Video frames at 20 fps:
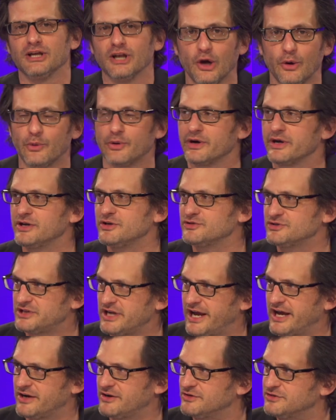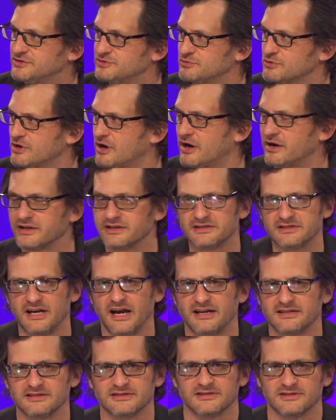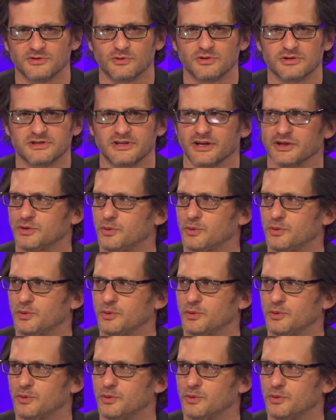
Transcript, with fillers: lowering your standards regarding sex isn't the worst thing